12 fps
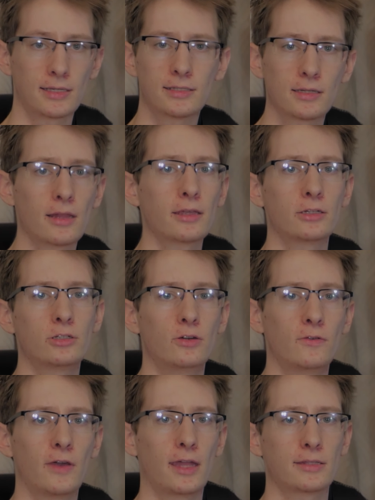It's nothing
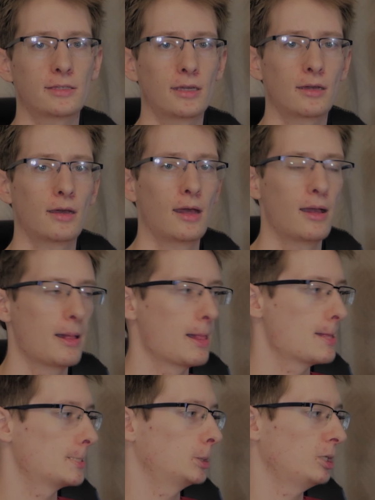too fancy,
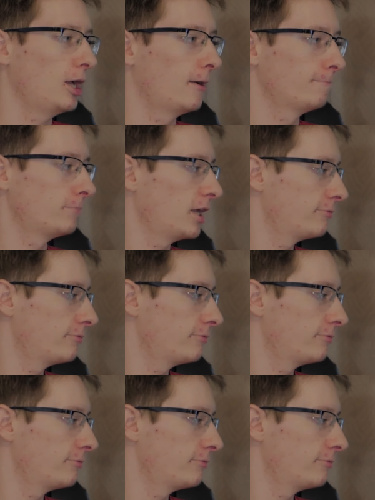but